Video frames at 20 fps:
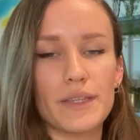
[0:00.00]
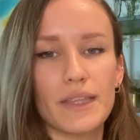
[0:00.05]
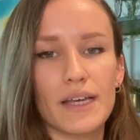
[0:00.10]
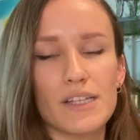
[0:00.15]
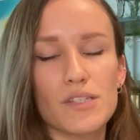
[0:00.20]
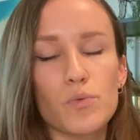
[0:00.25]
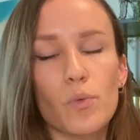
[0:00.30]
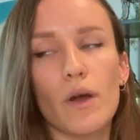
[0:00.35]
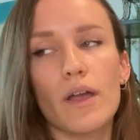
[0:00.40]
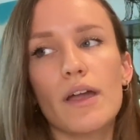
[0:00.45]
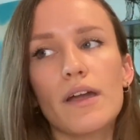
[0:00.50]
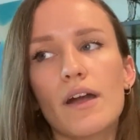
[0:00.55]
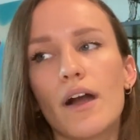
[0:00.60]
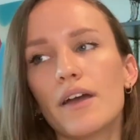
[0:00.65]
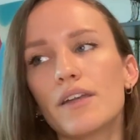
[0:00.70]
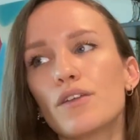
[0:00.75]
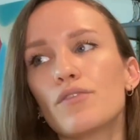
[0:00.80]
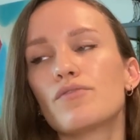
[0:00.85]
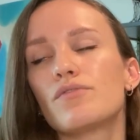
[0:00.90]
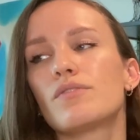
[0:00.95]
That's why I
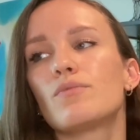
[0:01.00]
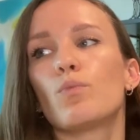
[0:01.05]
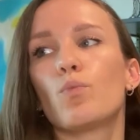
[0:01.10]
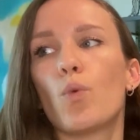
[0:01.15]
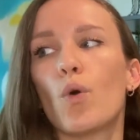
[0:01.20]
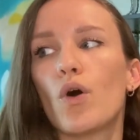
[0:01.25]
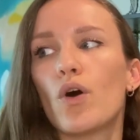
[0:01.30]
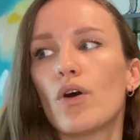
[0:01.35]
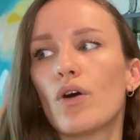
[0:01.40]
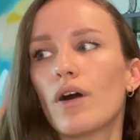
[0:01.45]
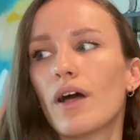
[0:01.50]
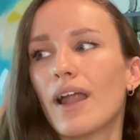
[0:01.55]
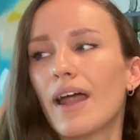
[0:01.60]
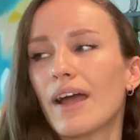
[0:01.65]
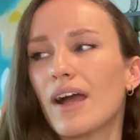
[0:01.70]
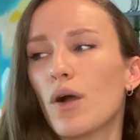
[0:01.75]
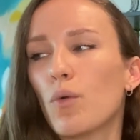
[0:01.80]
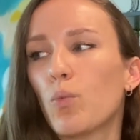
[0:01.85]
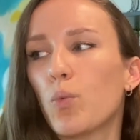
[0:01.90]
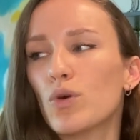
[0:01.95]
kind of I
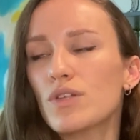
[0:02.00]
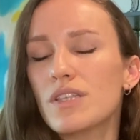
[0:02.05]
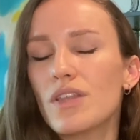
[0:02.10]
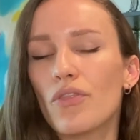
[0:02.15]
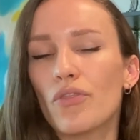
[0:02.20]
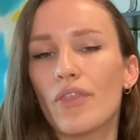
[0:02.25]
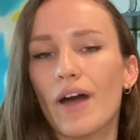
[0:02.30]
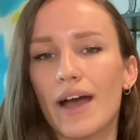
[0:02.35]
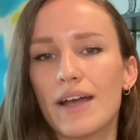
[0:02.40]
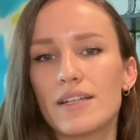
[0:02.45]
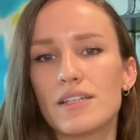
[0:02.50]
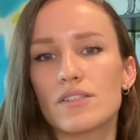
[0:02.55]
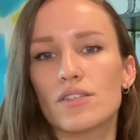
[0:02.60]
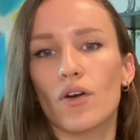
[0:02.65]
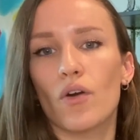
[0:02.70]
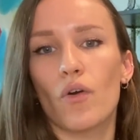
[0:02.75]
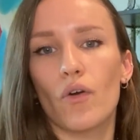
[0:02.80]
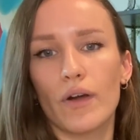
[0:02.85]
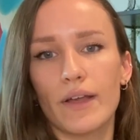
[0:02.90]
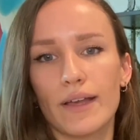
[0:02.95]
wasn't that into
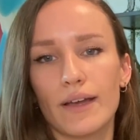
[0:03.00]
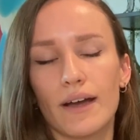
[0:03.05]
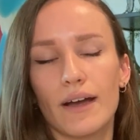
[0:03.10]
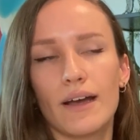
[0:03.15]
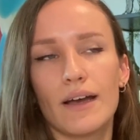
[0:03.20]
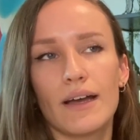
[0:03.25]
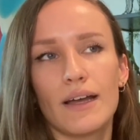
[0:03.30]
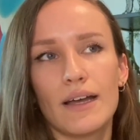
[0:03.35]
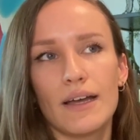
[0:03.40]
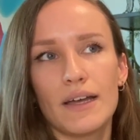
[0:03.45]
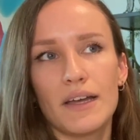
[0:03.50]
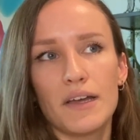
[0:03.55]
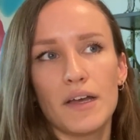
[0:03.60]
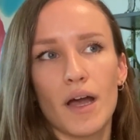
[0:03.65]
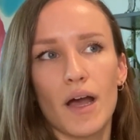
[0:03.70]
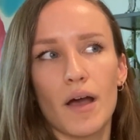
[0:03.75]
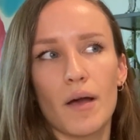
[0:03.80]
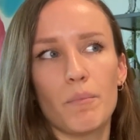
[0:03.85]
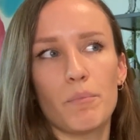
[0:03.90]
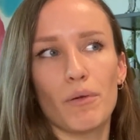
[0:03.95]
Hoya
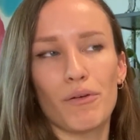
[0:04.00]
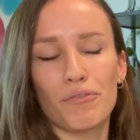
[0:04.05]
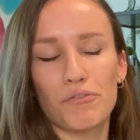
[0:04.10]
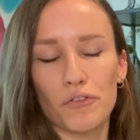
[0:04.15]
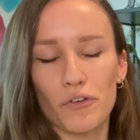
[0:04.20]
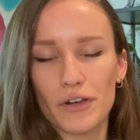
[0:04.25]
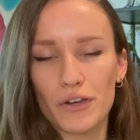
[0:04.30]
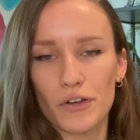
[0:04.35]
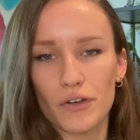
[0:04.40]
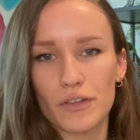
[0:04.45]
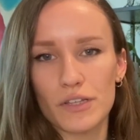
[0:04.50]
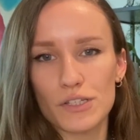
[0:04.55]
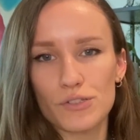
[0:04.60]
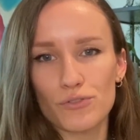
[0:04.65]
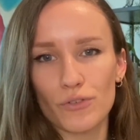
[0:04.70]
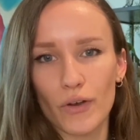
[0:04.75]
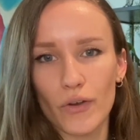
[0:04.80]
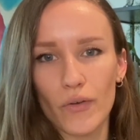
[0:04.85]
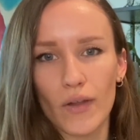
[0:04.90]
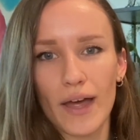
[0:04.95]
before I got this
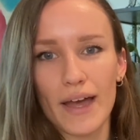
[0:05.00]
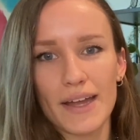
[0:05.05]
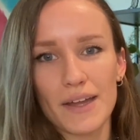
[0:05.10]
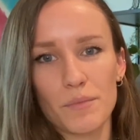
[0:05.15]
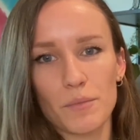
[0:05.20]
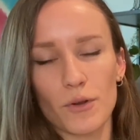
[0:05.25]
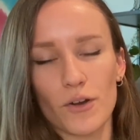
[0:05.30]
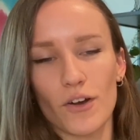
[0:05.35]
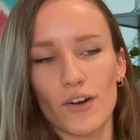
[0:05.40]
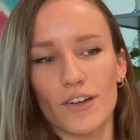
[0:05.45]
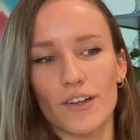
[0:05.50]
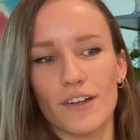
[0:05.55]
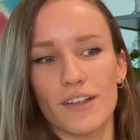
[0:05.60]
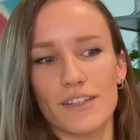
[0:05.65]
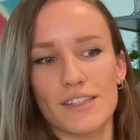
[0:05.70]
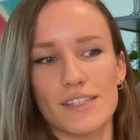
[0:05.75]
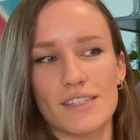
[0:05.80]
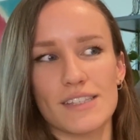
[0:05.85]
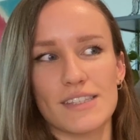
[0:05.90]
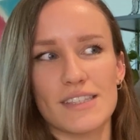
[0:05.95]
grow light,
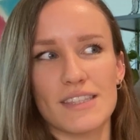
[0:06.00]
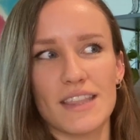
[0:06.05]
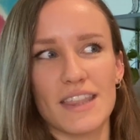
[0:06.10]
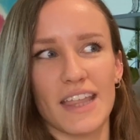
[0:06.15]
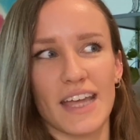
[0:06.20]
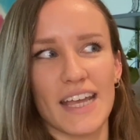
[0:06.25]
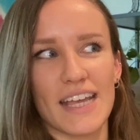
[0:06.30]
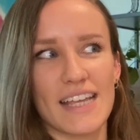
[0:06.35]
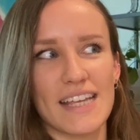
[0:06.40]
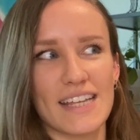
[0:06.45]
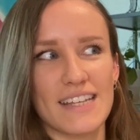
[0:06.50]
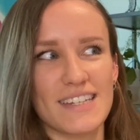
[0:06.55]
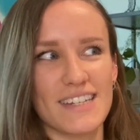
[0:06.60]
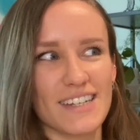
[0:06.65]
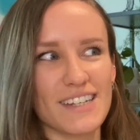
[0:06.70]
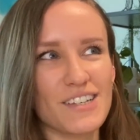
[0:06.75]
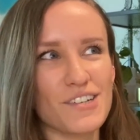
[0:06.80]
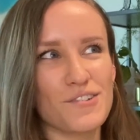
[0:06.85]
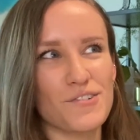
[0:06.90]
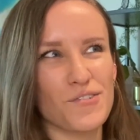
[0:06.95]
because they
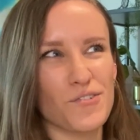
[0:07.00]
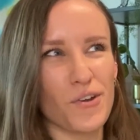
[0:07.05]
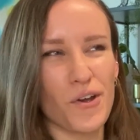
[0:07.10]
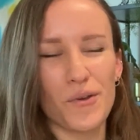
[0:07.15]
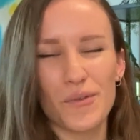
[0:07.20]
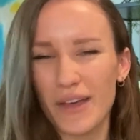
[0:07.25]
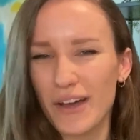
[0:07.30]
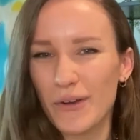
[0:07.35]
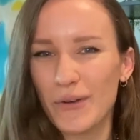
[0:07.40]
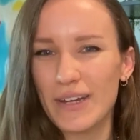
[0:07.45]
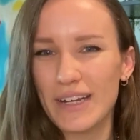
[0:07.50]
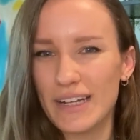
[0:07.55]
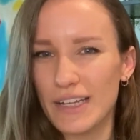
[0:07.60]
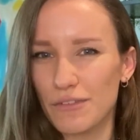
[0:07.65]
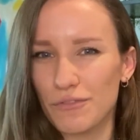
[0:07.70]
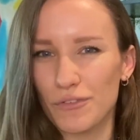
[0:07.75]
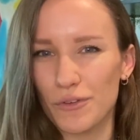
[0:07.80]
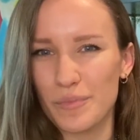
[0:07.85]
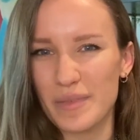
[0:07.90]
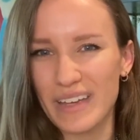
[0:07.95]
didn't grow that quickly
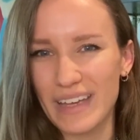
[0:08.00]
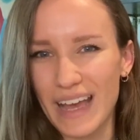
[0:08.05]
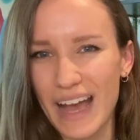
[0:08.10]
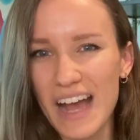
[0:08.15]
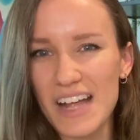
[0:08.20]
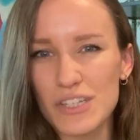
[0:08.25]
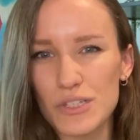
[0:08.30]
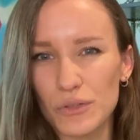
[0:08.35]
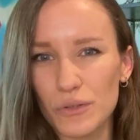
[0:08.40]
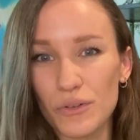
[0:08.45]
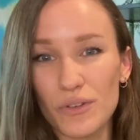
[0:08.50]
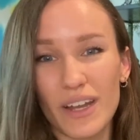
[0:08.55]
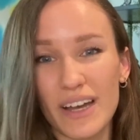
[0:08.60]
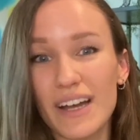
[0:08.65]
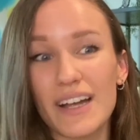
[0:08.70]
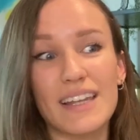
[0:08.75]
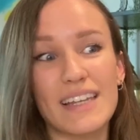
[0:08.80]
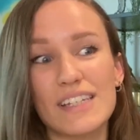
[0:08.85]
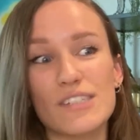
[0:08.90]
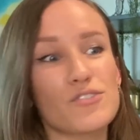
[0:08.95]
for me at all. Like,
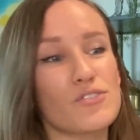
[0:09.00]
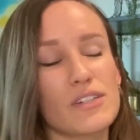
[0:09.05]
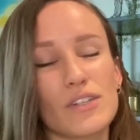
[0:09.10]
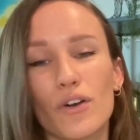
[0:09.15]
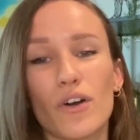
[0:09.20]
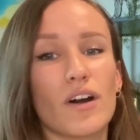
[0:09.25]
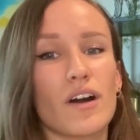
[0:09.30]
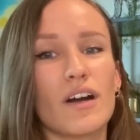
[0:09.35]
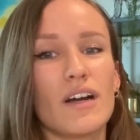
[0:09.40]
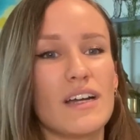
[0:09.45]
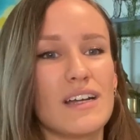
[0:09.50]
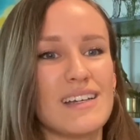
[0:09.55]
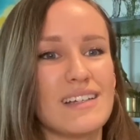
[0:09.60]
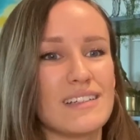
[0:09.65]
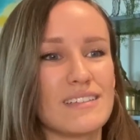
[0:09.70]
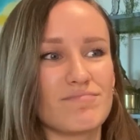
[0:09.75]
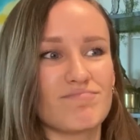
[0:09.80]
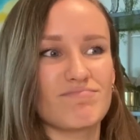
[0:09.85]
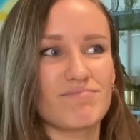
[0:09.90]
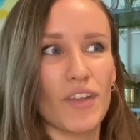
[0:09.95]
I literally got
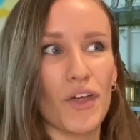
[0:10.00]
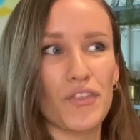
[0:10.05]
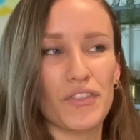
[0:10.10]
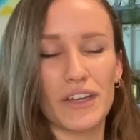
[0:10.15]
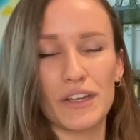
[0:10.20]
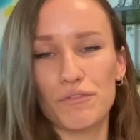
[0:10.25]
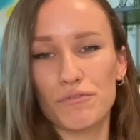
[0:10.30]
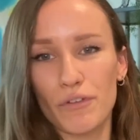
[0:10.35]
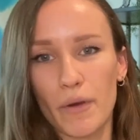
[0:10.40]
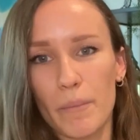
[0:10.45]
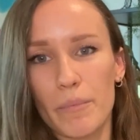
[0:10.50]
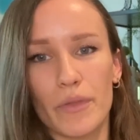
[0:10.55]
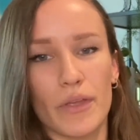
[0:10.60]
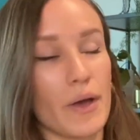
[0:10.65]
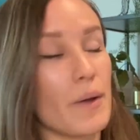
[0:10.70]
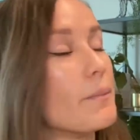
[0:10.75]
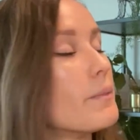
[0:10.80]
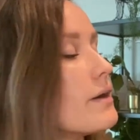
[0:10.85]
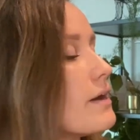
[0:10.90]
nothing from them.